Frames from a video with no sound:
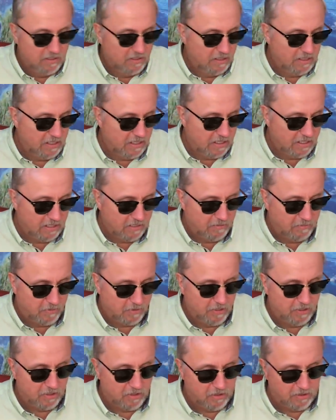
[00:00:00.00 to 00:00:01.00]
we're
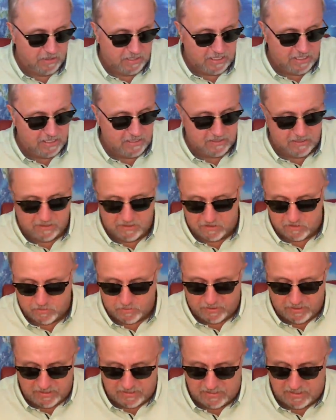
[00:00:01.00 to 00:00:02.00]
going to go again to the
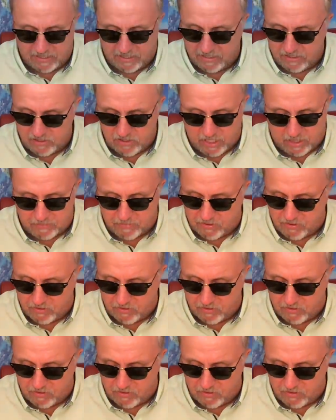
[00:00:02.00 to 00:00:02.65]
22nd chapter.